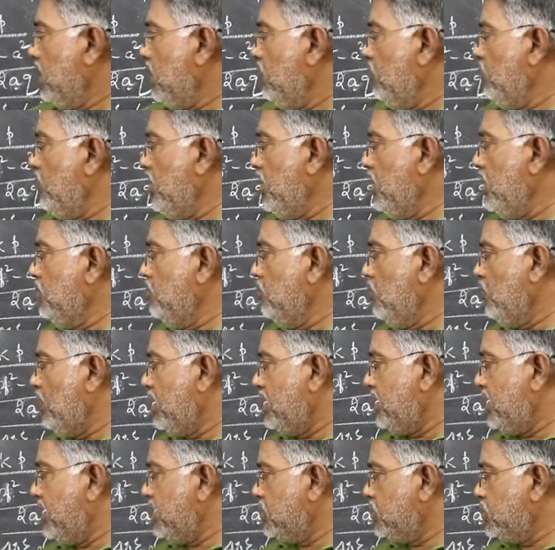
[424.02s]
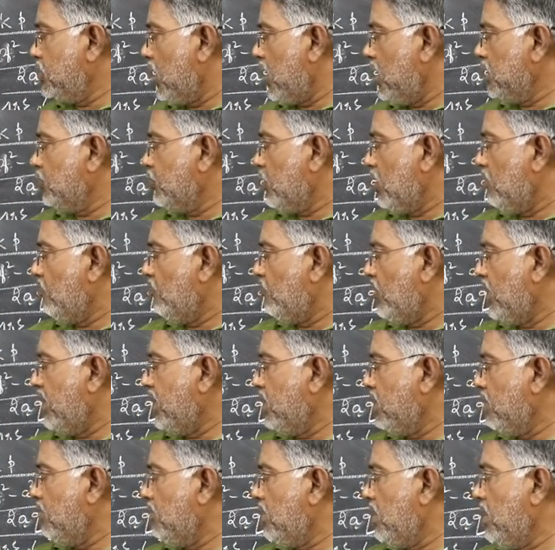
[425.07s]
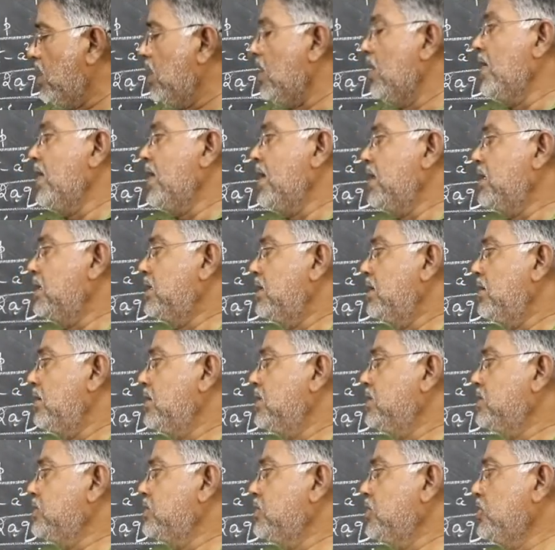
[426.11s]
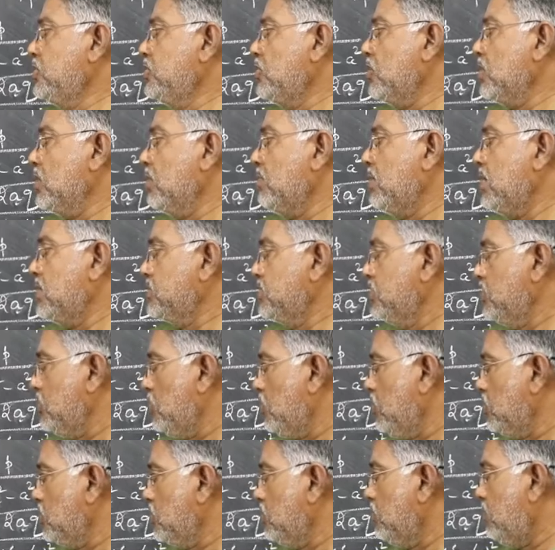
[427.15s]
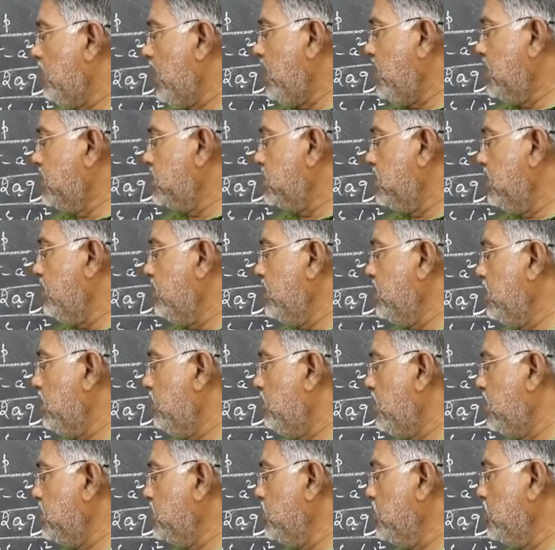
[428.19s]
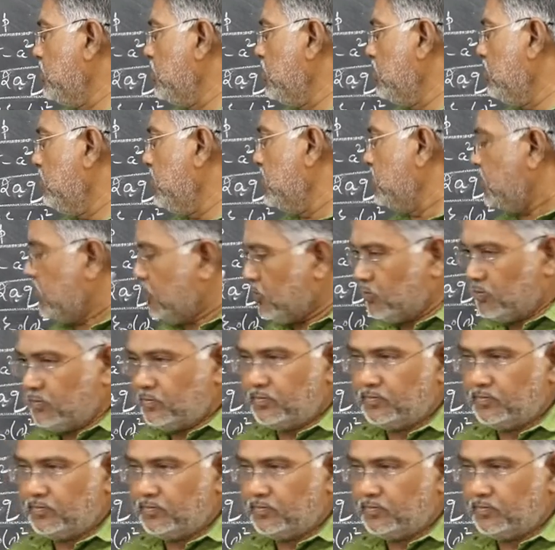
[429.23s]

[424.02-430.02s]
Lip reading: when you move a test charge from 5, 0, 0 to minus 7, 0, 0?